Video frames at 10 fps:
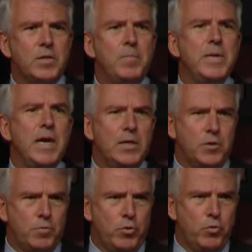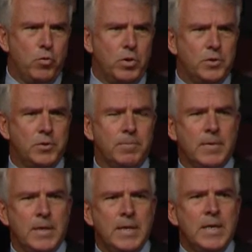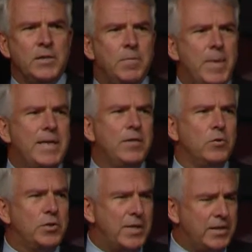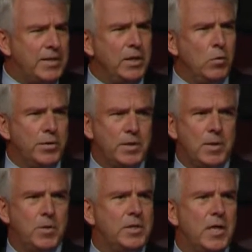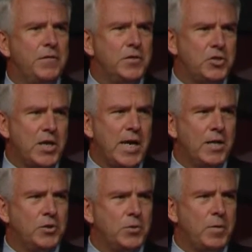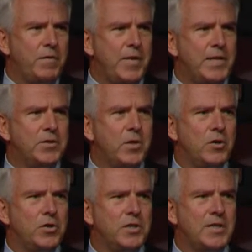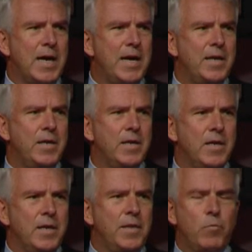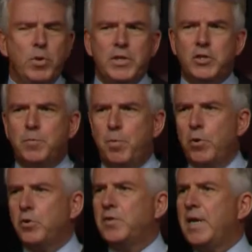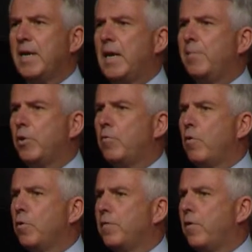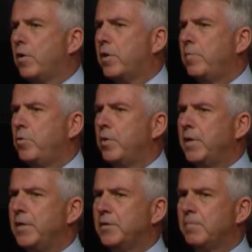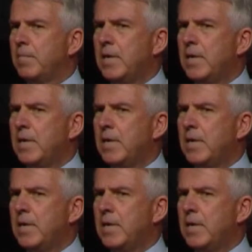to be entrepreneurs, to deal with some of the toughest challenges we face in our society, that really spurs the economic growth of our communities.